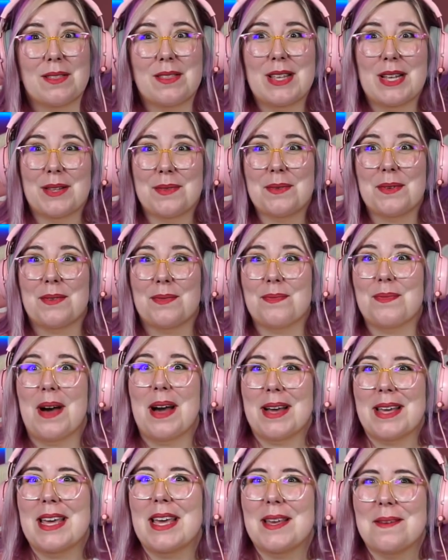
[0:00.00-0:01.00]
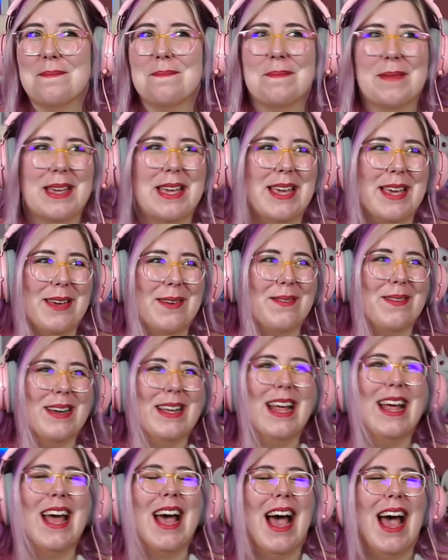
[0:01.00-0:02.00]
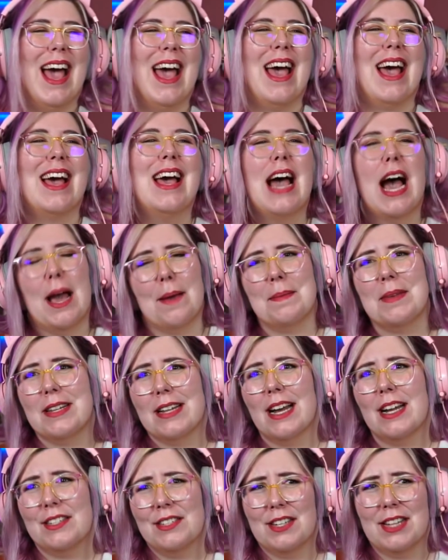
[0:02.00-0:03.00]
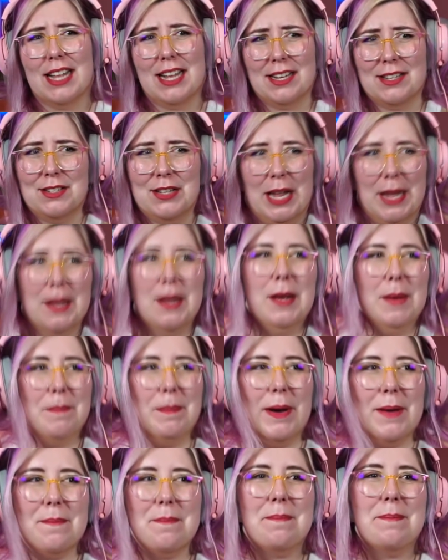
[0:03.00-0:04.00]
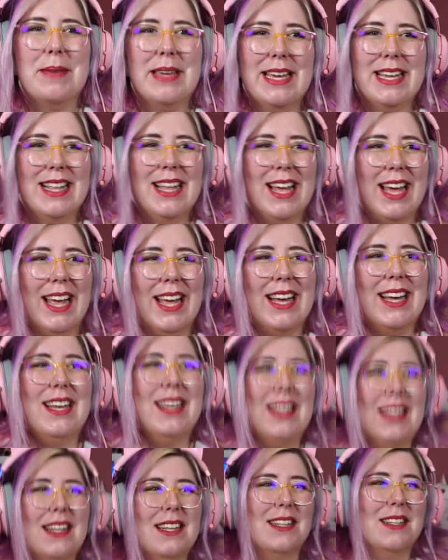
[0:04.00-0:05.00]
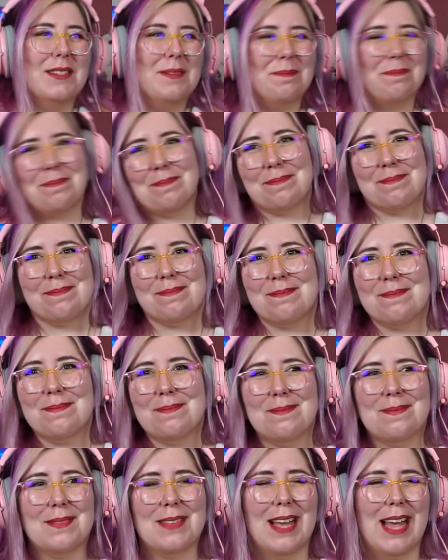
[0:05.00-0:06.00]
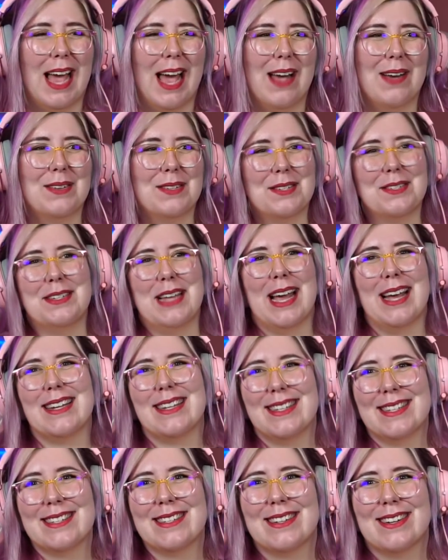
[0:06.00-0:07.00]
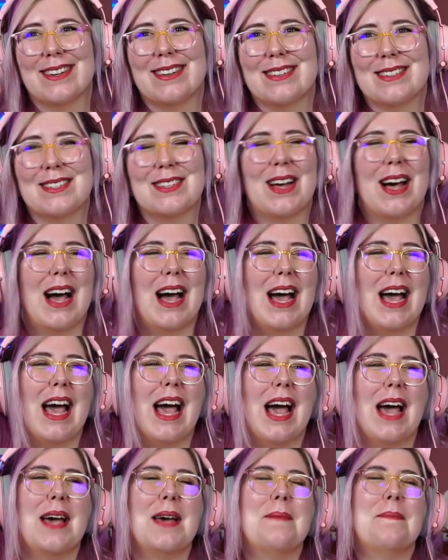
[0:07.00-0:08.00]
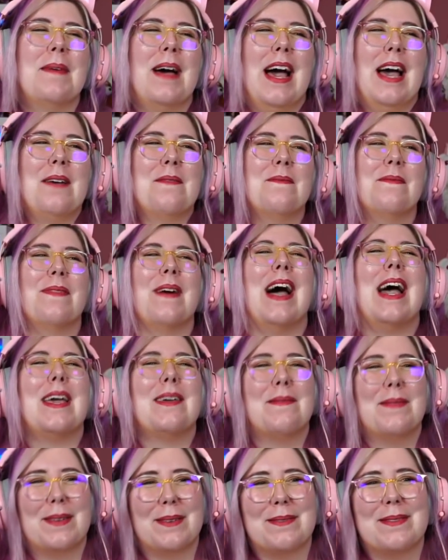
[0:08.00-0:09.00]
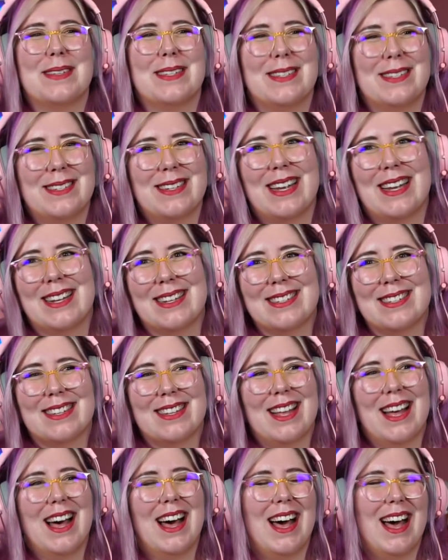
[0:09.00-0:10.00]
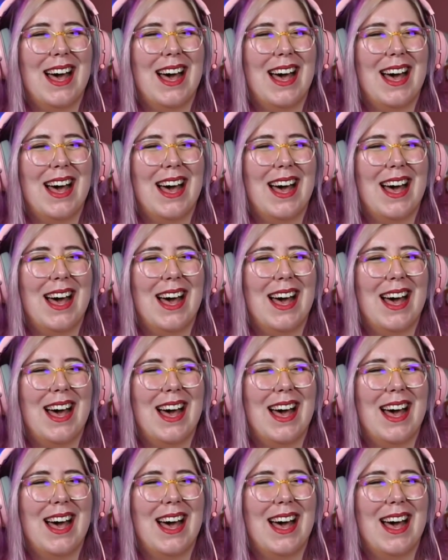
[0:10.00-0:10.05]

This was fucking me. I mean, not to that extent, but me, like, I was a daddy's girl, so I'm vibing with Jinx a lot.